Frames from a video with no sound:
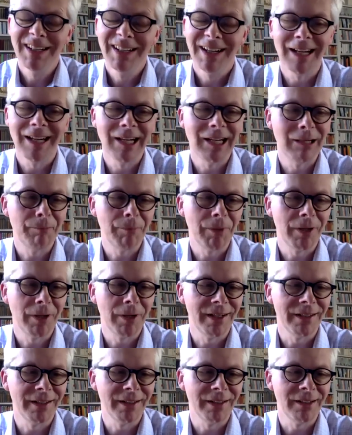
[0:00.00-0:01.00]
uh,
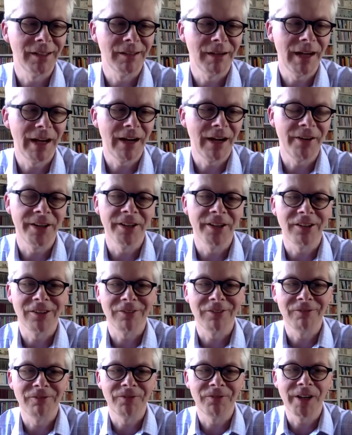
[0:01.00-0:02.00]
by uh, Harriet
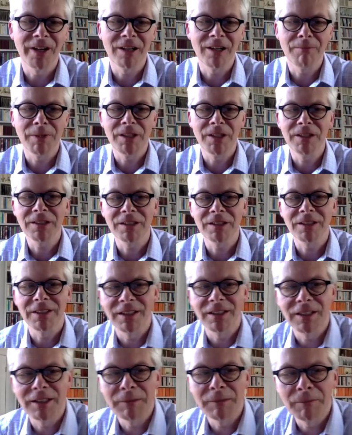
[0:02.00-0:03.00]
Feuerberg
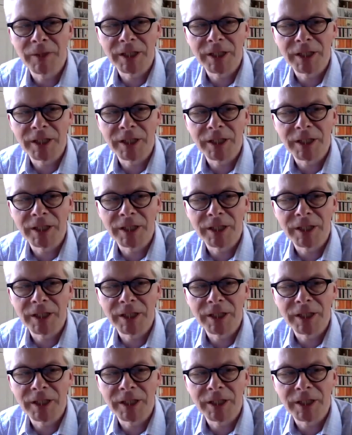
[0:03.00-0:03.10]
um,